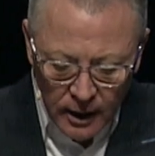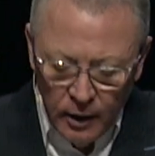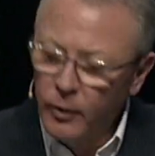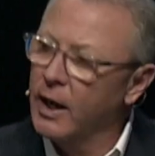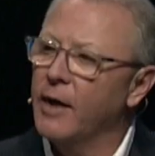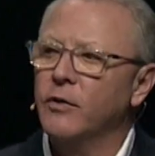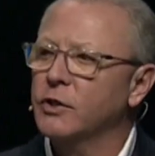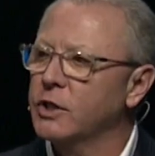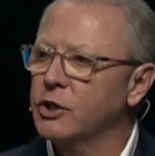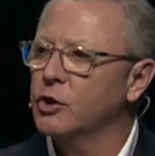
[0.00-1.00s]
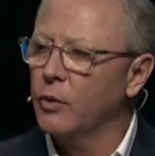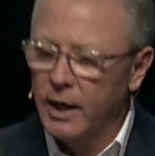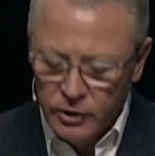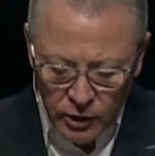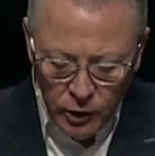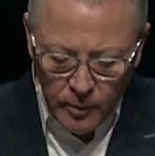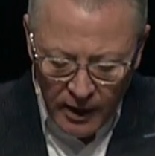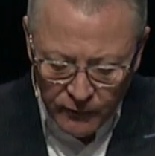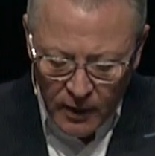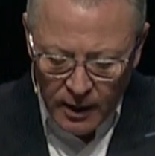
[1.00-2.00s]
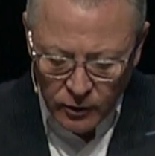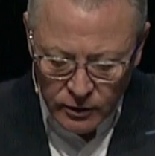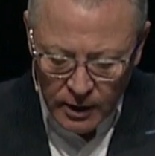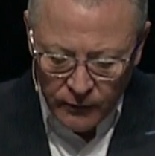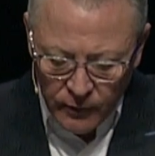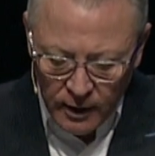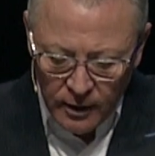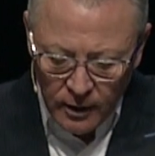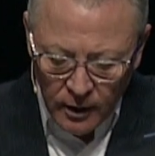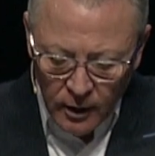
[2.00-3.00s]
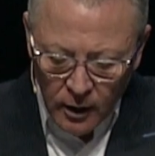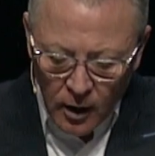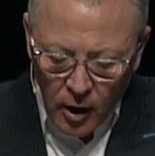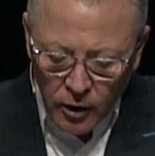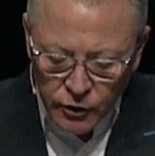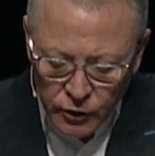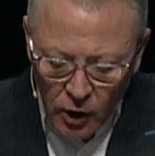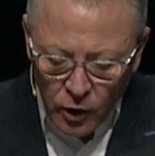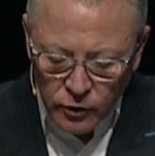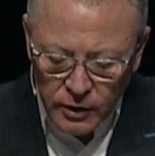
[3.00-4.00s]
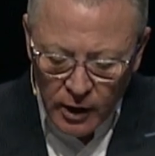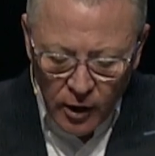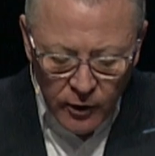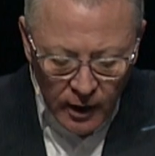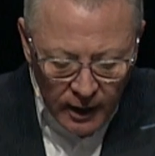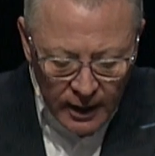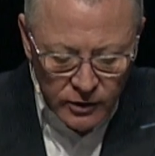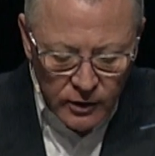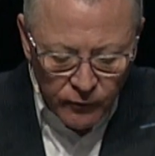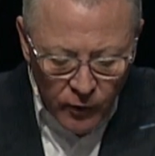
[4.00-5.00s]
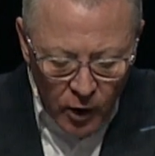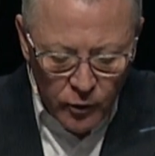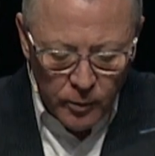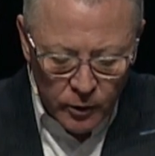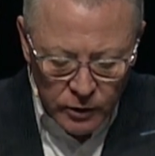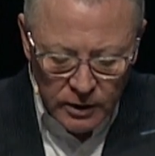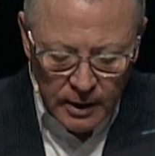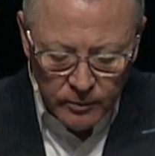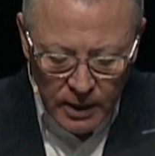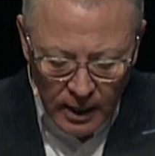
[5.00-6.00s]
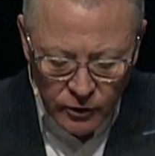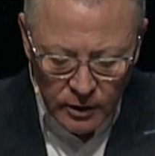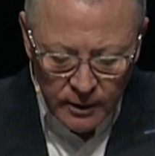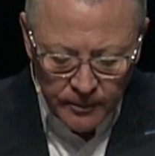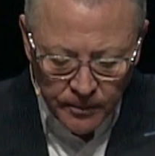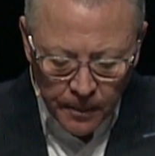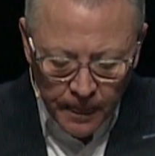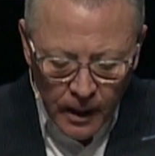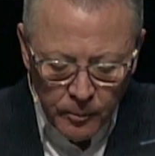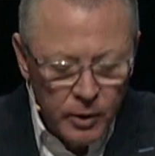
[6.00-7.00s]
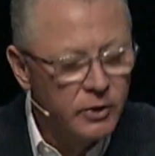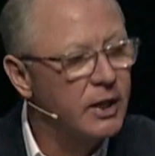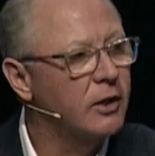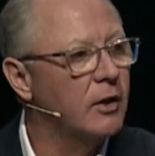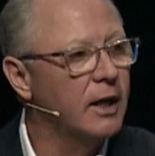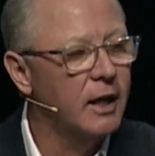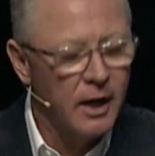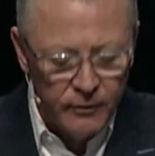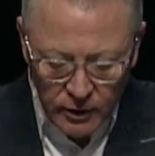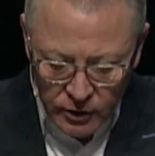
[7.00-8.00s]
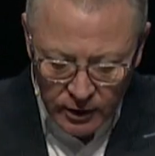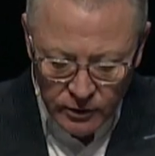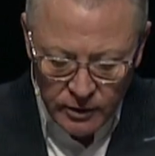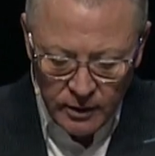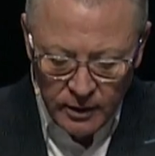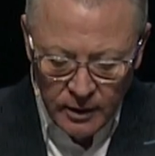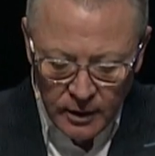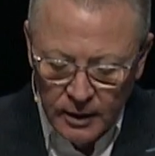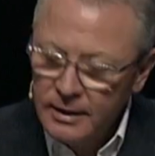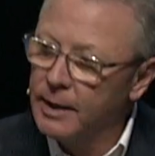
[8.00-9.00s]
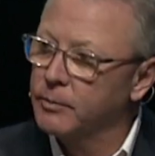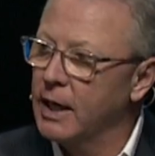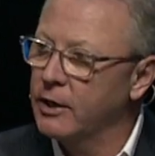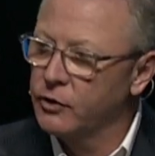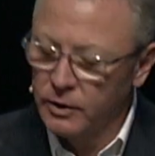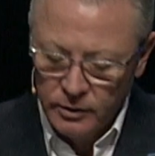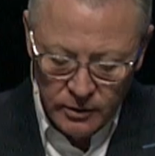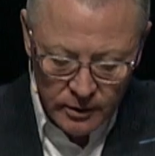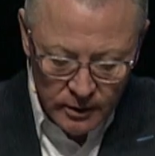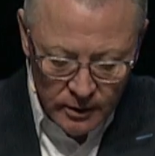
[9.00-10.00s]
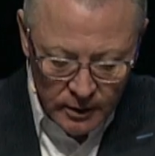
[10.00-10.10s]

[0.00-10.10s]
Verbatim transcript: in whatever situation you might find yourself in are souls that are the least vulnerable to temptation, particularly covetous temptations.